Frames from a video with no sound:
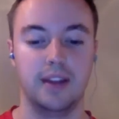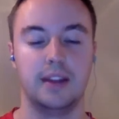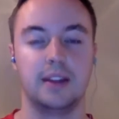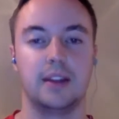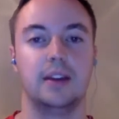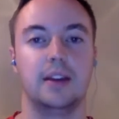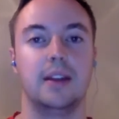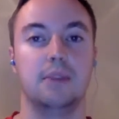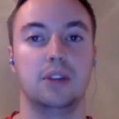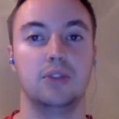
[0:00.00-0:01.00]
can
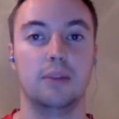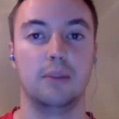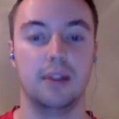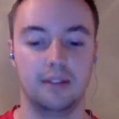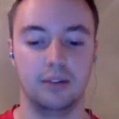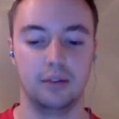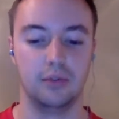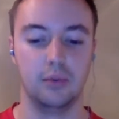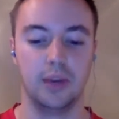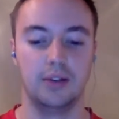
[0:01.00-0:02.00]
be attributed to
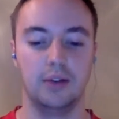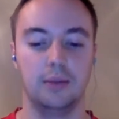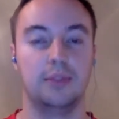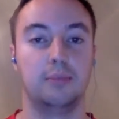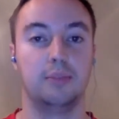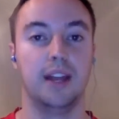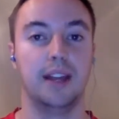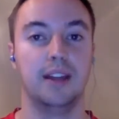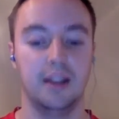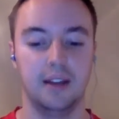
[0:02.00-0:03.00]
Duane Holmes' play.